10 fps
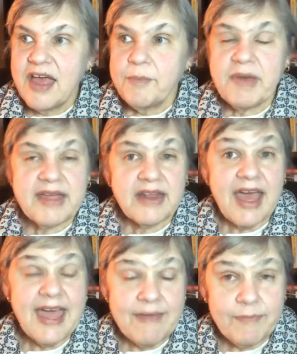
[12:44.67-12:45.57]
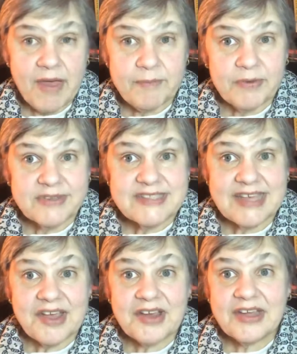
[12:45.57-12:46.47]
but I have bought books
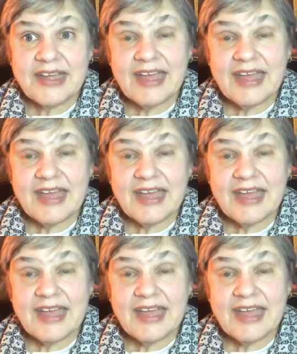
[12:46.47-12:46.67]
there